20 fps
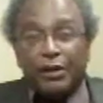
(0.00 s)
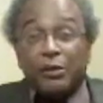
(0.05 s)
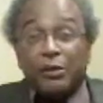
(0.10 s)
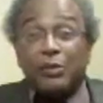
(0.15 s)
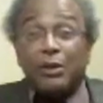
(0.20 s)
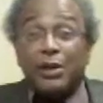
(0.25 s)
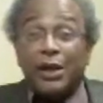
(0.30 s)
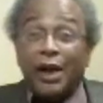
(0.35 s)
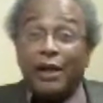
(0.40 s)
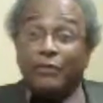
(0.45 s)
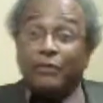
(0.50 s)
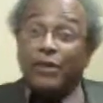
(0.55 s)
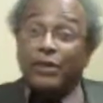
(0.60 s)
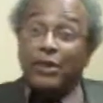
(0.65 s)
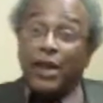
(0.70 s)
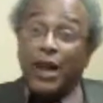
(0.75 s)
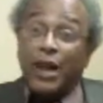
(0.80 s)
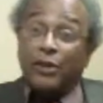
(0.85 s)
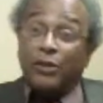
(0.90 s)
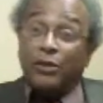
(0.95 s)
We have to
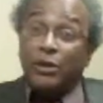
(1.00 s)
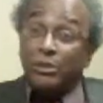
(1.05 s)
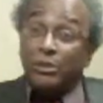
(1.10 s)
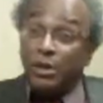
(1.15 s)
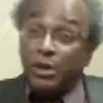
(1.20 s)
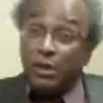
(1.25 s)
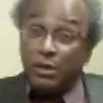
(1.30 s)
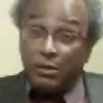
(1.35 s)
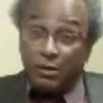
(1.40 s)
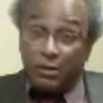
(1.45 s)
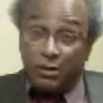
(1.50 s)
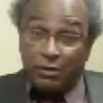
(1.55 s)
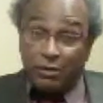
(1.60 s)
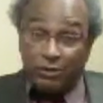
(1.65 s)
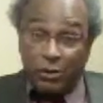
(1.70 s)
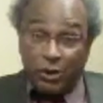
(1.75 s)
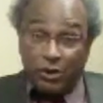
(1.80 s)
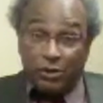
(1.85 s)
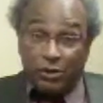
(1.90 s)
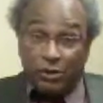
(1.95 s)
not only be
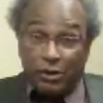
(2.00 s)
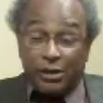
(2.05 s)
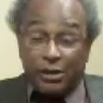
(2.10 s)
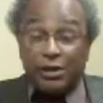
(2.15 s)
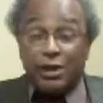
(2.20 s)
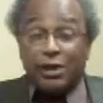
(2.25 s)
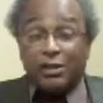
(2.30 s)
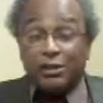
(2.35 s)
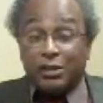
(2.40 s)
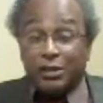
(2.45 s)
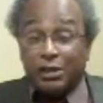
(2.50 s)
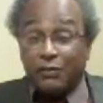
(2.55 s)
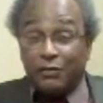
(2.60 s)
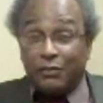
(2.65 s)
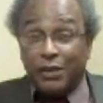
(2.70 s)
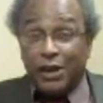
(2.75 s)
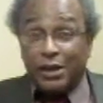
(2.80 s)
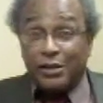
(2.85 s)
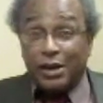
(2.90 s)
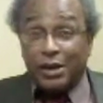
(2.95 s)
vigilant to
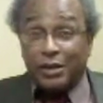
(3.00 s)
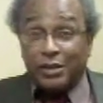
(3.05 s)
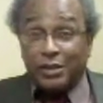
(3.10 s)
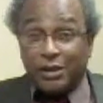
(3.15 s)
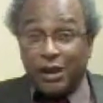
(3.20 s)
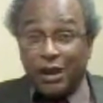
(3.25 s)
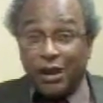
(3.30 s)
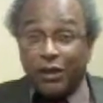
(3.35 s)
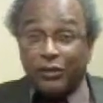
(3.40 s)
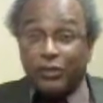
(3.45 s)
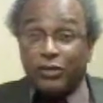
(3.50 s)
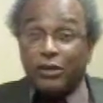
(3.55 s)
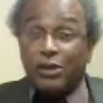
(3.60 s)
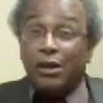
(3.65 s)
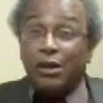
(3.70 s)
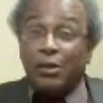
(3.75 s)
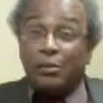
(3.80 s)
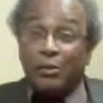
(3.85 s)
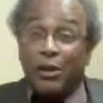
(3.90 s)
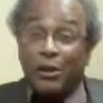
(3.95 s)
defend ourselves,
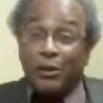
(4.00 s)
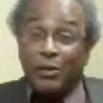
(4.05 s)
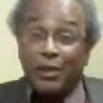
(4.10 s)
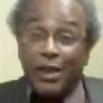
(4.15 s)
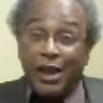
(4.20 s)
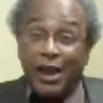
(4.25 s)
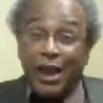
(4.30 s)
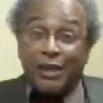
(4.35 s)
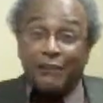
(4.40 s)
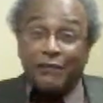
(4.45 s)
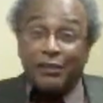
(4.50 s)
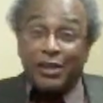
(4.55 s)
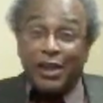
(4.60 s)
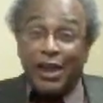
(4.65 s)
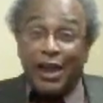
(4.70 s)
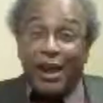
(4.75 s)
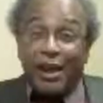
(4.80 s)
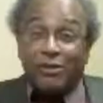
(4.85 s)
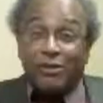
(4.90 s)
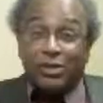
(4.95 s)
but we have to
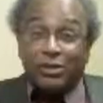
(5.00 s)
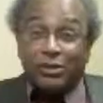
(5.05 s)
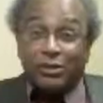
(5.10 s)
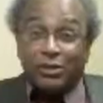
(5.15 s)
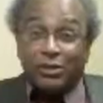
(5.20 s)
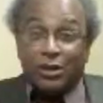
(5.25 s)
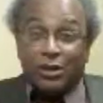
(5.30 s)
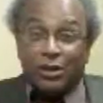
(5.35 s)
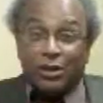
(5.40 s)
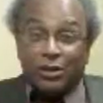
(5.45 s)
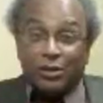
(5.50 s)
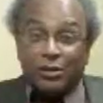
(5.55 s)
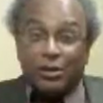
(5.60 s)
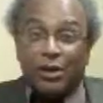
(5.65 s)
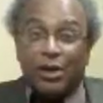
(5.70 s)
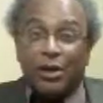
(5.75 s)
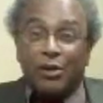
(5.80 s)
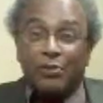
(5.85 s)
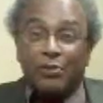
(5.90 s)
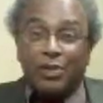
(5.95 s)
have a concern
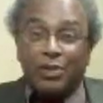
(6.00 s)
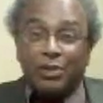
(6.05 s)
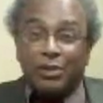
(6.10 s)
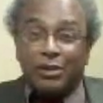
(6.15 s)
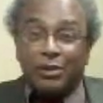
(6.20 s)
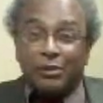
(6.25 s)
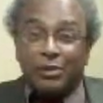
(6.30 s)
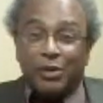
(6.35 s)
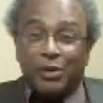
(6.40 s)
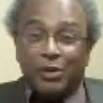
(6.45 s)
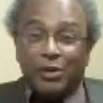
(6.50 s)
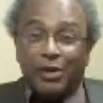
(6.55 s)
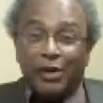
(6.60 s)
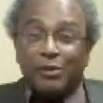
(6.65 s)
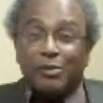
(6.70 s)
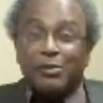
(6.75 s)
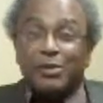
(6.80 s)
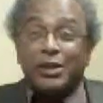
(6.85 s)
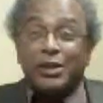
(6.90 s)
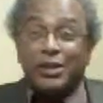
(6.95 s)
when the
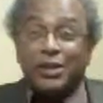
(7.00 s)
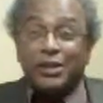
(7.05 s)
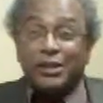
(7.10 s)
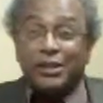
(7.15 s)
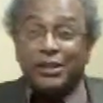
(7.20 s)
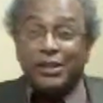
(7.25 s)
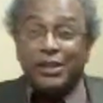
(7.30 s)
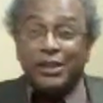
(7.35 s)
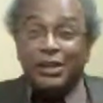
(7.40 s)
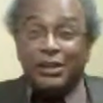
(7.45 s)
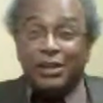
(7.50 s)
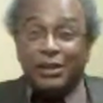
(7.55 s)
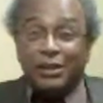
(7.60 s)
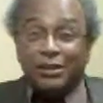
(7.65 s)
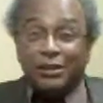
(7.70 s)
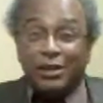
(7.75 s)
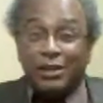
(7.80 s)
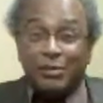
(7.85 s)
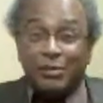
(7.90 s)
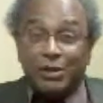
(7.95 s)
government exceeds
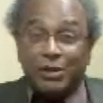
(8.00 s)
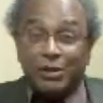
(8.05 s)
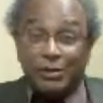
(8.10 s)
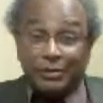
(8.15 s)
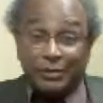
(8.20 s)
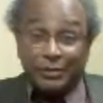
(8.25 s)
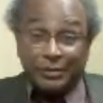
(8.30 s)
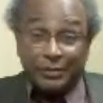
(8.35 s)
its limits